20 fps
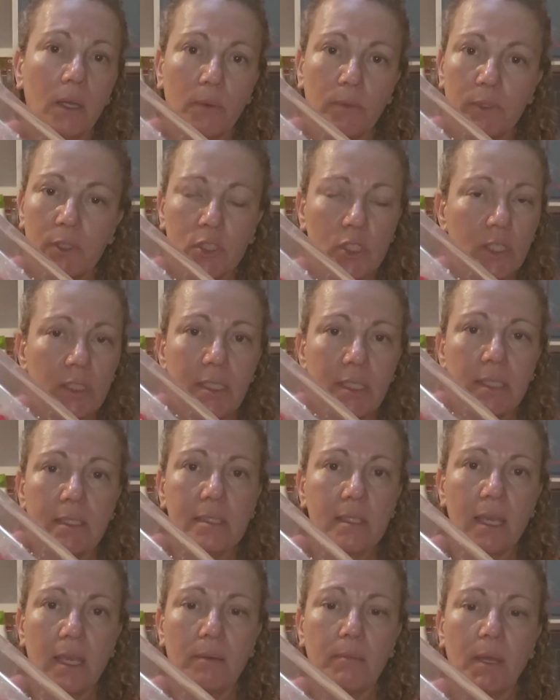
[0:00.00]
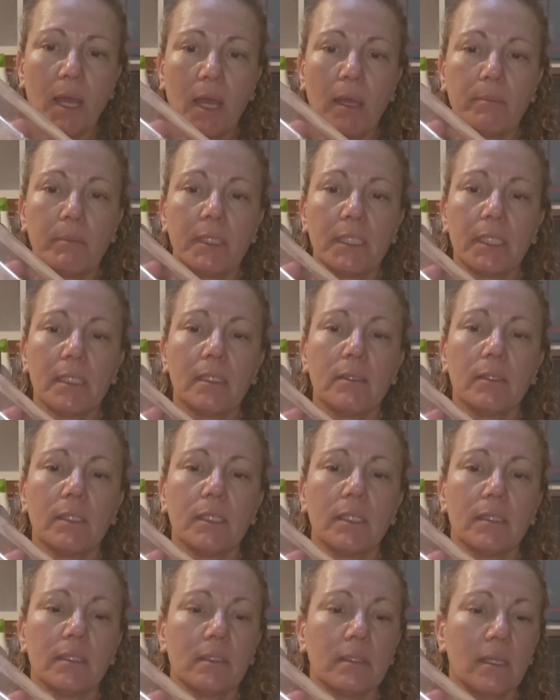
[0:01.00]
which is the same happening
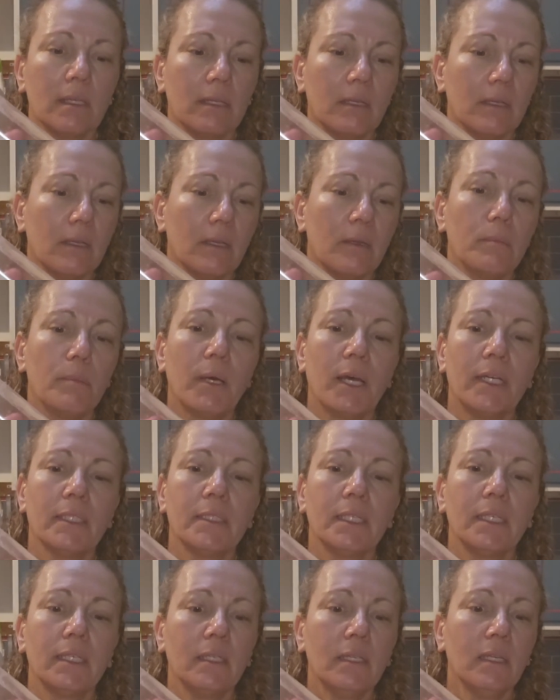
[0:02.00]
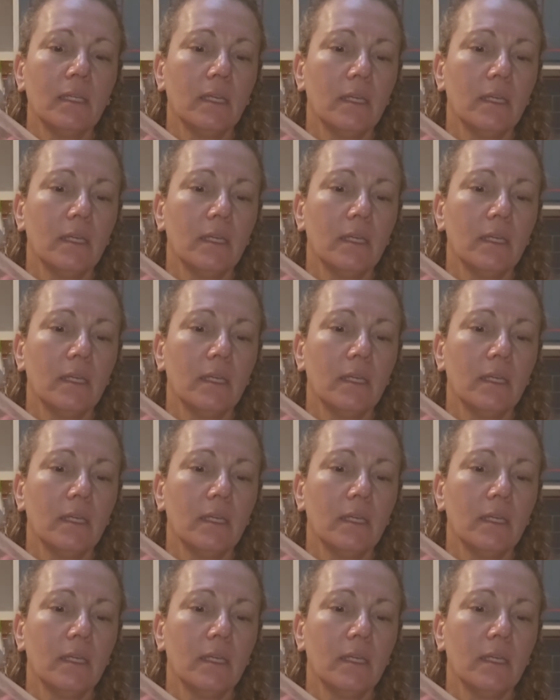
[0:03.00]
in the body.